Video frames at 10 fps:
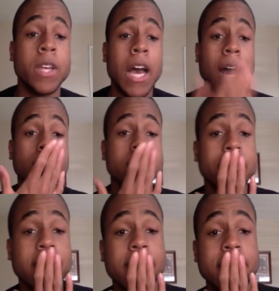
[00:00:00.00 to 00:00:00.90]
I was
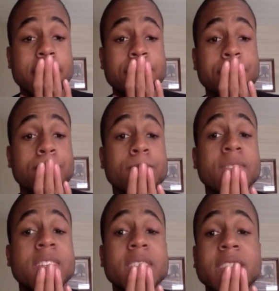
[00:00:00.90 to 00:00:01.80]
thinking,
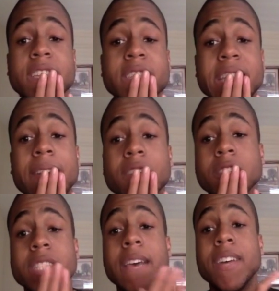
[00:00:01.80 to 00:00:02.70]
since
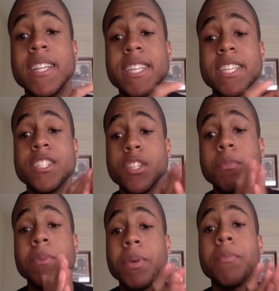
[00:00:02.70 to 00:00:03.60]
7-on-7, I think it's too
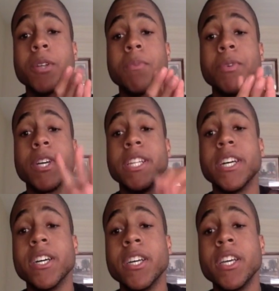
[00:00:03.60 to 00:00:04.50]
many people to put in
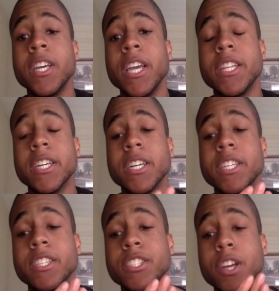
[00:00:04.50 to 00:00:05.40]
a
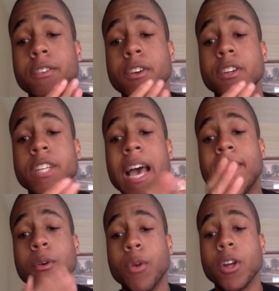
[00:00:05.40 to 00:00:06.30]
server and to
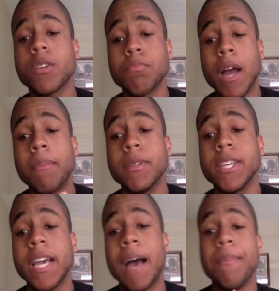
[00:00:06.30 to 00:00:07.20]
have it work
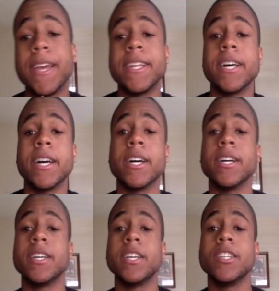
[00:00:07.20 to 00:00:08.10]
properly. I
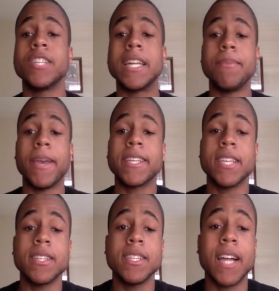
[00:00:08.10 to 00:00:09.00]
tried to make
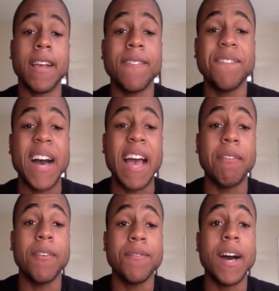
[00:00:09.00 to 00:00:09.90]
something like
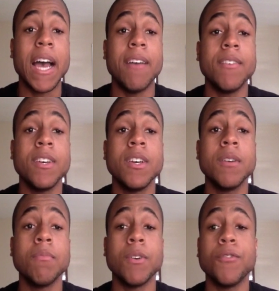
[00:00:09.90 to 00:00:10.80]
5-on-5,
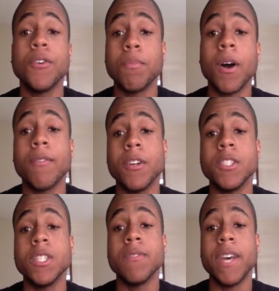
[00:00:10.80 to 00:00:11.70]
but football
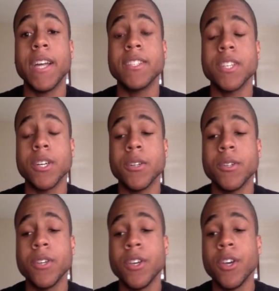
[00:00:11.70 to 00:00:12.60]
version of that. So
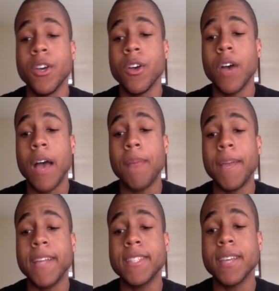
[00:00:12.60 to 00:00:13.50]
I
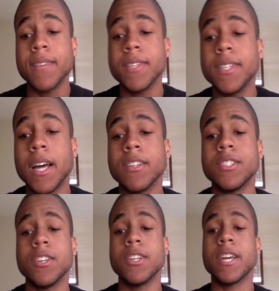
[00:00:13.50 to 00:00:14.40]
made something. I'll just show you